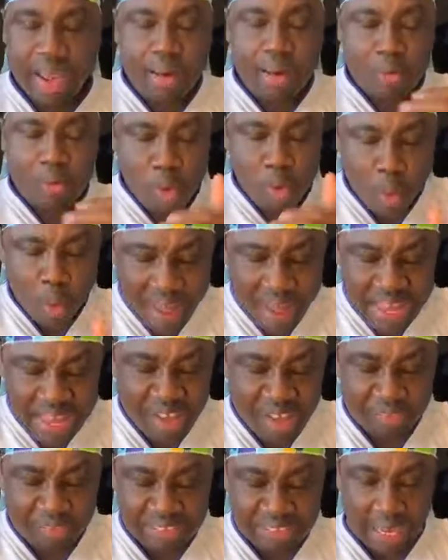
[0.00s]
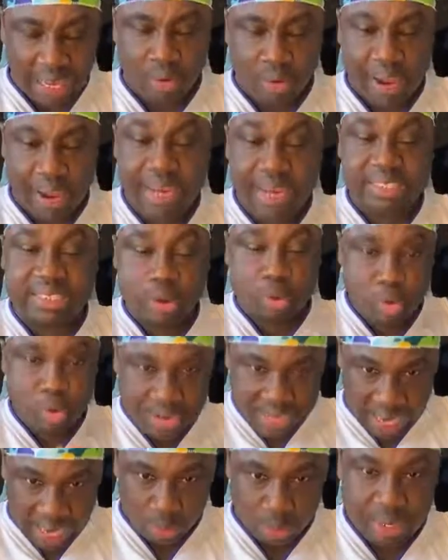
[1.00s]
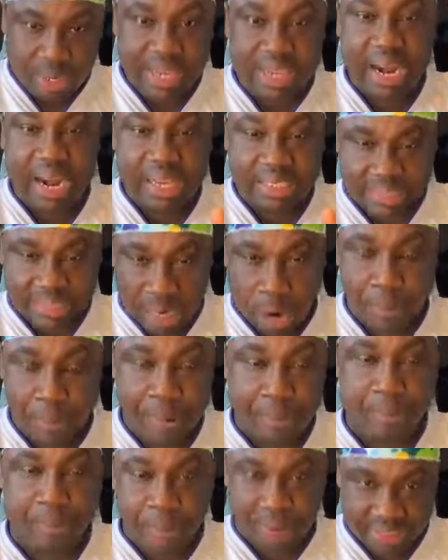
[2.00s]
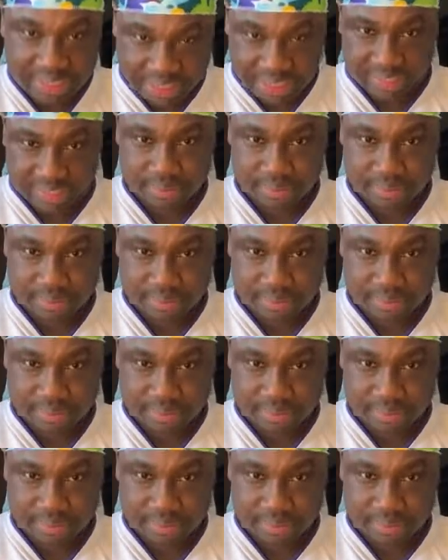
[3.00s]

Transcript: Ubenya Vesano, and it's a Wunya, needing a preparation.